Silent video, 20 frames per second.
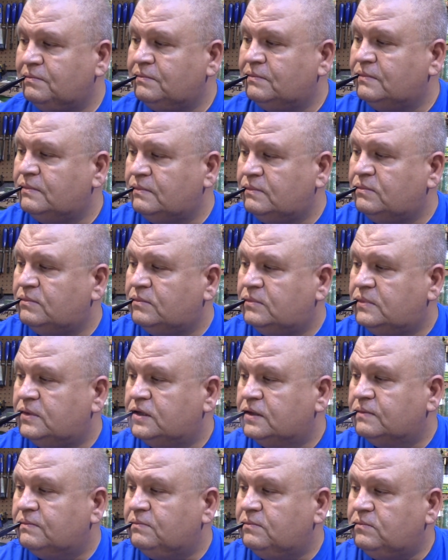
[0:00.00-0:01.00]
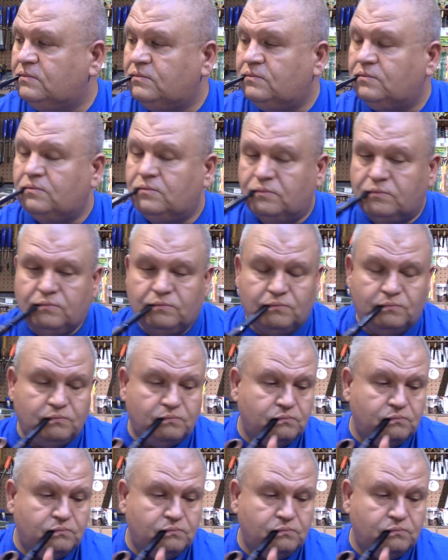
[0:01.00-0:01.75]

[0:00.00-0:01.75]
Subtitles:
(no one is talking)